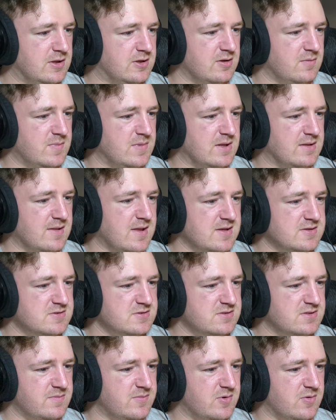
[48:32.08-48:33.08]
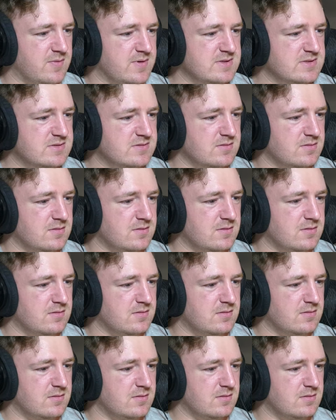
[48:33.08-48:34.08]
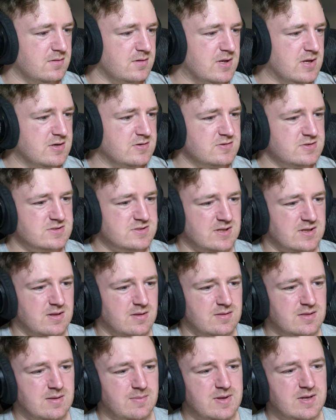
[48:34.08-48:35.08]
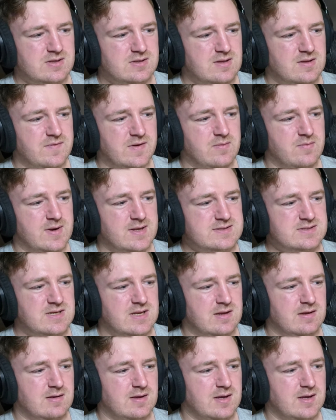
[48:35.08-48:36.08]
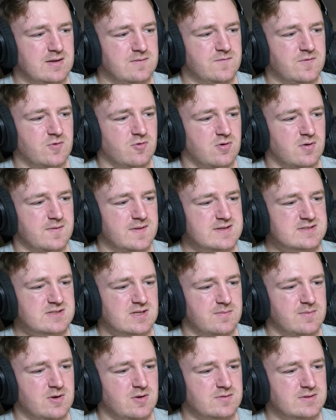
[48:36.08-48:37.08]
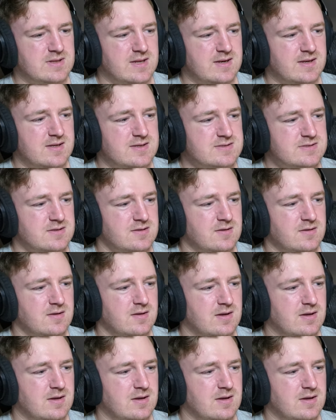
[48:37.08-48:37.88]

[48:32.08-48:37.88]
Couldn't make last year's team noise. Interesting. Let me, if anyone has any info on this, let me know what that is.